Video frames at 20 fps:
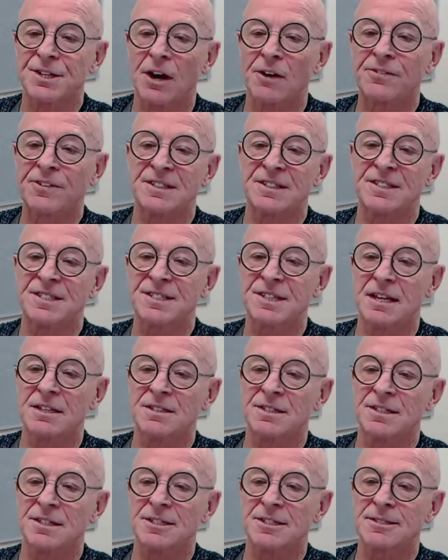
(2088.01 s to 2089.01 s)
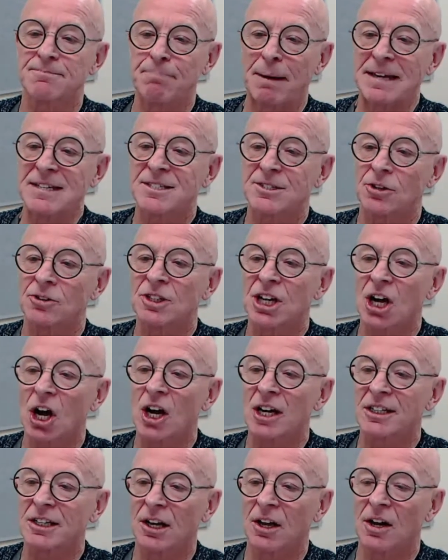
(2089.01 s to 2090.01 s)
of consensus based on
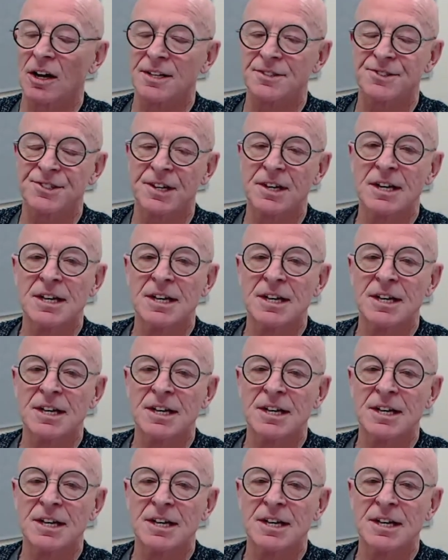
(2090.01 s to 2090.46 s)
guidelines.